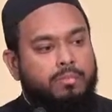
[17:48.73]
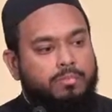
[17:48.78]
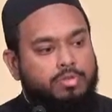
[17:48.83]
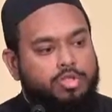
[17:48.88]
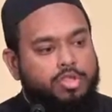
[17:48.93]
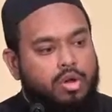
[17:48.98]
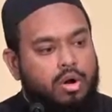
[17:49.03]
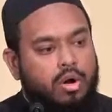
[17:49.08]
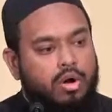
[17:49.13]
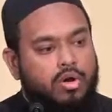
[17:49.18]

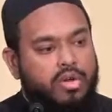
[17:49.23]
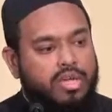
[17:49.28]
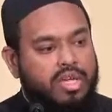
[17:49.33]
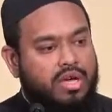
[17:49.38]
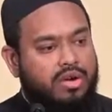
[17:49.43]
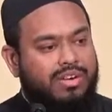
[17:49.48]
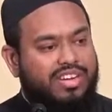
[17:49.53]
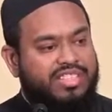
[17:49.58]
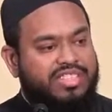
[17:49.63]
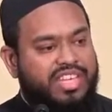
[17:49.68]
drawing
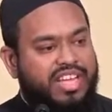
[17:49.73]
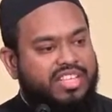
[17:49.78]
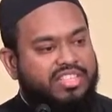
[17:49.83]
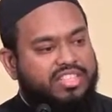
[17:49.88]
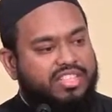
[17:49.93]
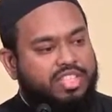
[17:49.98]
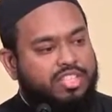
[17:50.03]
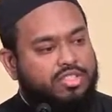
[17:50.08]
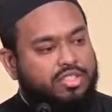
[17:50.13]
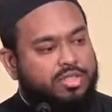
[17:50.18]
our
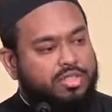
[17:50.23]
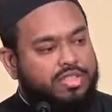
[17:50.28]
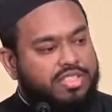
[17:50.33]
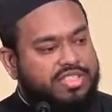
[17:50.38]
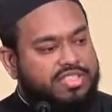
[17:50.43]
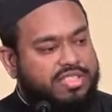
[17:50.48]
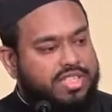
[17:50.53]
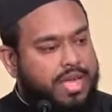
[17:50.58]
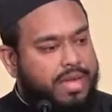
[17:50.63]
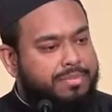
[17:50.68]
attention to
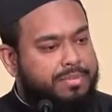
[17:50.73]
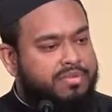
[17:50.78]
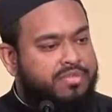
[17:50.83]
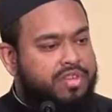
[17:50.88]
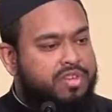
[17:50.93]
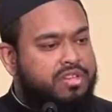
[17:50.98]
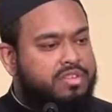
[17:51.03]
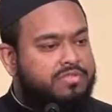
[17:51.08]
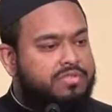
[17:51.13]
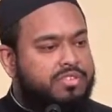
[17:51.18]
this type of
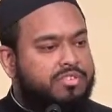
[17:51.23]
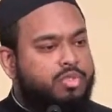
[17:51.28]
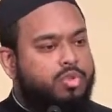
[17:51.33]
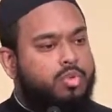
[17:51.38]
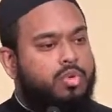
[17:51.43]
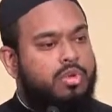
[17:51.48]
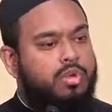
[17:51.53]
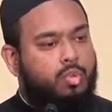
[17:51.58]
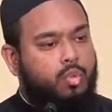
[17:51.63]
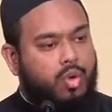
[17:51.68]

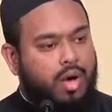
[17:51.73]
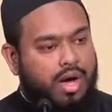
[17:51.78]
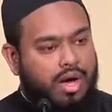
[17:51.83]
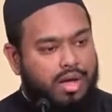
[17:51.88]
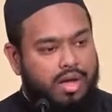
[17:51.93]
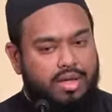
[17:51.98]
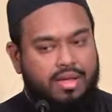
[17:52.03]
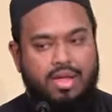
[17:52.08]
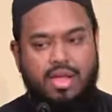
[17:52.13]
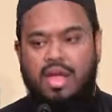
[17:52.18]
individual.
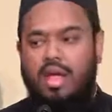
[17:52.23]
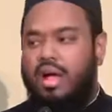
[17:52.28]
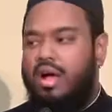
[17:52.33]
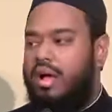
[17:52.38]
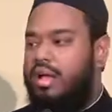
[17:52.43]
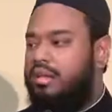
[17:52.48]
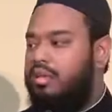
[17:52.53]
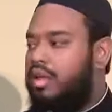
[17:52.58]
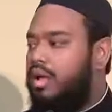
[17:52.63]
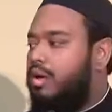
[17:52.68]
Why?
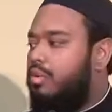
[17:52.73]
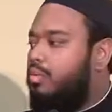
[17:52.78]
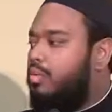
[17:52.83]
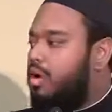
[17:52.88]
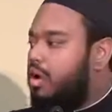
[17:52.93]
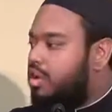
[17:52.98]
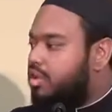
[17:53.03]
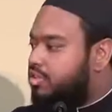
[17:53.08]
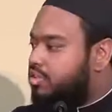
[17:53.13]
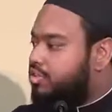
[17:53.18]
Allah
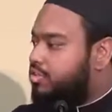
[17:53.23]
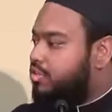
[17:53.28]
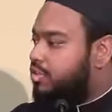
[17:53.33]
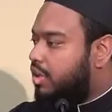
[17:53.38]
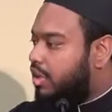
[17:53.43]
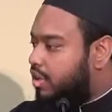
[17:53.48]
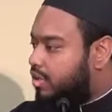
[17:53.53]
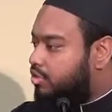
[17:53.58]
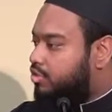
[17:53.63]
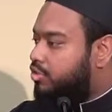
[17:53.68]
wants
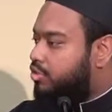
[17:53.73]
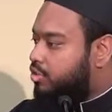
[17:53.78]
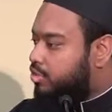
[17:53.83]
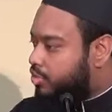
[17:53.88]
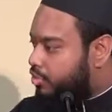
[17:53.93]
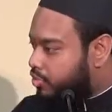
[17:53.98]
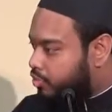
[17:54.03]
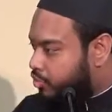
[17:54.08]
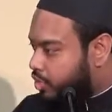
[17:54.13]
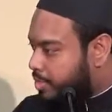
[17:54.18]
us
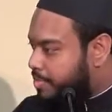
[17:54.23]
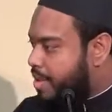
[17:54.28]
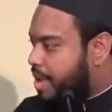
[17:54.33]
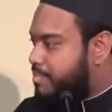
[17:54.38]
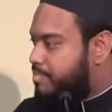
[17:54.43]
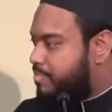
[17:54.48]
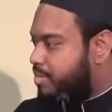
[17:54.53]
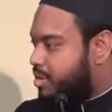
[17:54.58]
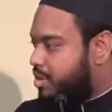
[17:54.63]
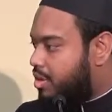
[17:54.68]
to
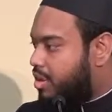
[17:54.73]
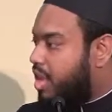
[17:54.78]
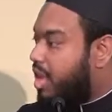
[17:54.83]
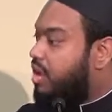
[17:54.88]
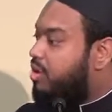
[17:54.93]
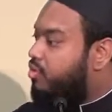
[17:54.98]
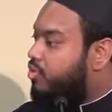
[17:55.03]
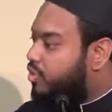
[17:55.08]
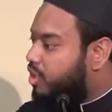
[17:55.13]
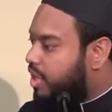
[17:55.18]
remember
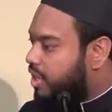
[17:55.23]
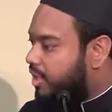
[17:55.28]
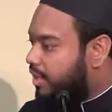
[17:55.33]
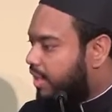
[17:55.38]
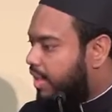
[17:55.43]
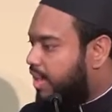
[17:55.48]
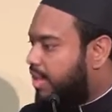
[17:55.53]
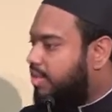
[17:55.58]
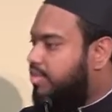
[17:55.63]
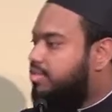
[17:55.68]
and
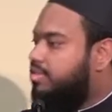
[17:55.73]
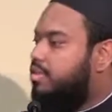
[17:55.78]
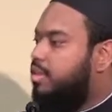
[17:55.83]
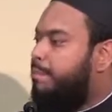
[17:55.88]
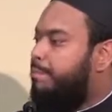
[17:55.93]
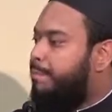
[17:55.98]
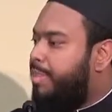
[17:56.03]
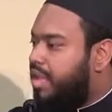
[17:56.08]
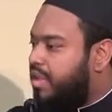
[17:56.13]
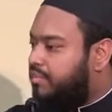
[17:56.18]
realize the
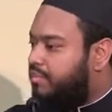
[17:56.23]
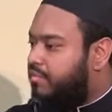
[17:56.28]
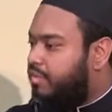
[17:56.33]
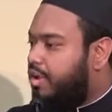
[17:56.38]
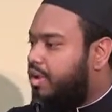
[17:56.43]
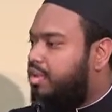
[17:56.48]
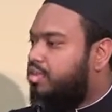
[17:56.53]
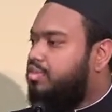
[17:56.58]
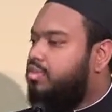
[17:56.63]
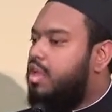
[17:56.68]

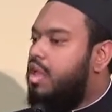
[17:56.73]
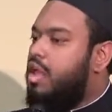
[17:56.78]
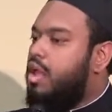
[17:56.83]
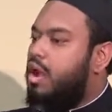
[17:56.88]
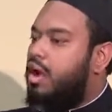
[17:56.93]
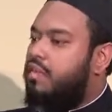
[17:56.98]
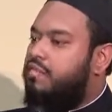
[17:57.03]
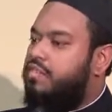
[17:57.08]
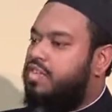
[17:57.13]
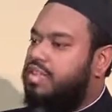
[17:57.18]
pitfalls
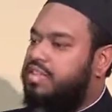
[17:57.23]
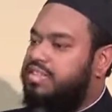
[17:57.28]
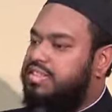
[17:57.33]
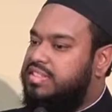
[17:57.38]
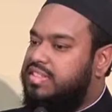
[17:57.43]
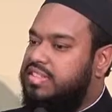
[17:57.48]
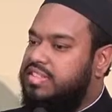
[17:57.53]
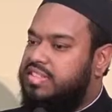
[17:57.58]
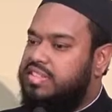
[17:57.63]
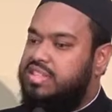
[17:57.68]
of
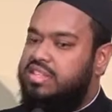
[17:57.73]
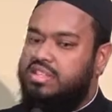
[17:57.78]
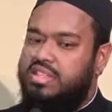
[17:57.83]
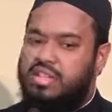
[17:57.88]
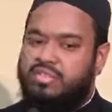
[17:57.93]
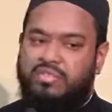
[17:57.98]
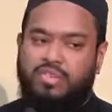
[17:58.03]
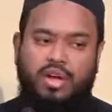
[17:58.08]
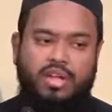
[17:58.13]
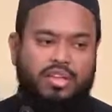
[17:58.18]

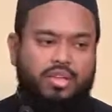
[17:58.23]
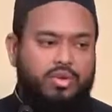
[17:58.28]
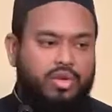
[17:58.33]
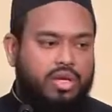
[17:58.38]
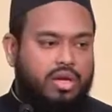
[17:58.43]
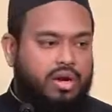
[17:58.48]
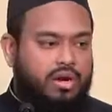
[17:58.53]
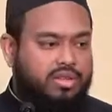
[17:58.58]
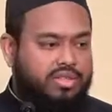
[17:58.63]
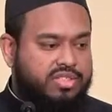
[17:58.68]
consistently
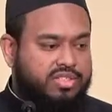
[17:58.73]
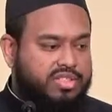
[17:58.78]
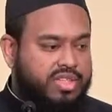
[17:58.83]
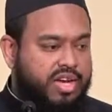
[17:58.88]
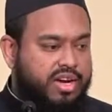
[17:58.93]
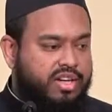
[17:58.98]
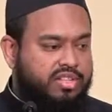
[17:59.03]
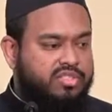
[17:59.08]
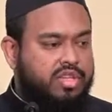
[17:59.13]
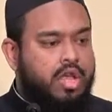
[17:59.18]
following our
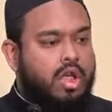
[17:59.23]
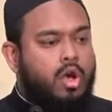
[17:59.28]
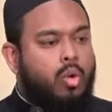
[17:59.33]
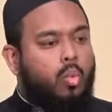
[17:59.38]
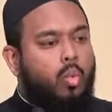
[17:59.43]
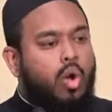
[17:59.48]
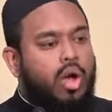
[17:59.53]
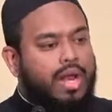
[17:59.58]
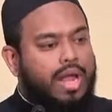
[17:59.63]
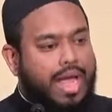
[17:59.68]
desires.
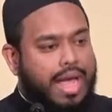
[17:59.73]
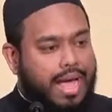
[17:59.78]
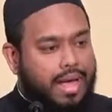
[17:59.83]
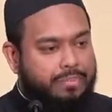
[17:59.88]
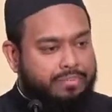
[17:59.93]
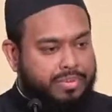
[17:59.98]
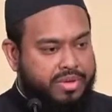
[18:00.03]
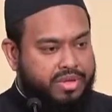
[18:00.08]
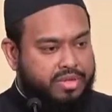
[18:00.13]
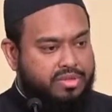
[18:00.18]
What
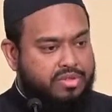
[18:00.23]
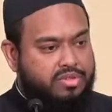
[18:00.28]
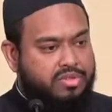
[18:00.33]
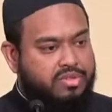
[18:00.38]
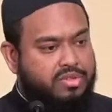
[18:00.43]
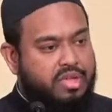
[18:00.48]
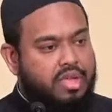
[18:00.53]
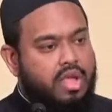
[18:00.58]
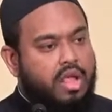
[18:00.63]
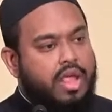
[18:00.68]

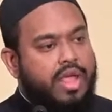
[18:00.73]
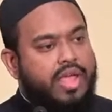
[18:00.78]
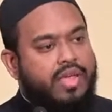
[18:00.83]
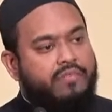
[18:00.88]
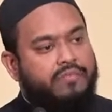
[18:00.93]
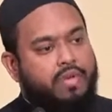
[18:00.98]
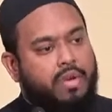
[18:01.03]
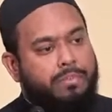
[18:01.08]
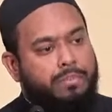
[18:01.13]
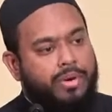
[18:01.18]
happens
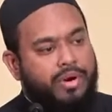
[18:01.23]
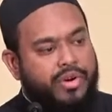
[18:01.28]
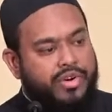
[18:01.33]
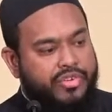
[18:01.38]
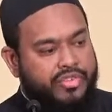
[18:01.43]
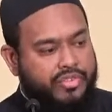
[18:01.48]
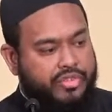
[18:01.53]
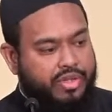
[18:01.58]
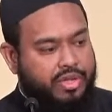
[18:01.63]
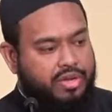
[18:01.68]
if a
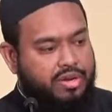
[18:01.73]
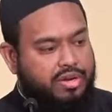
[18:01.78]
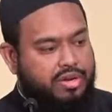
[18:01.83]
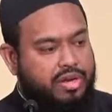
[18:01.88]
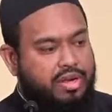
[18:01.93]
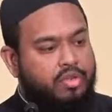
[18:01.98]
person